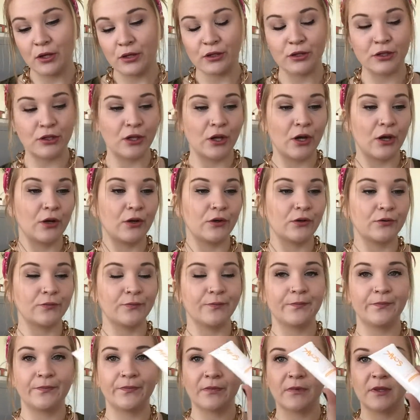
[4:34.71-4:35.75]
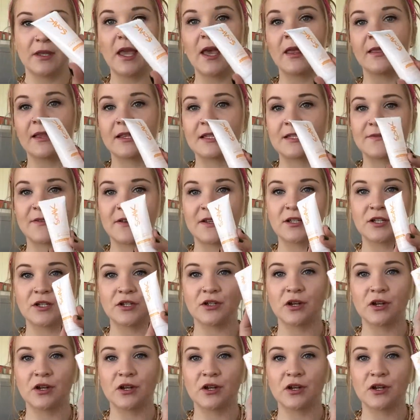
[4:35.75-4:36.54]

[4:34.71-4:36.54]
So yeah, that's fun to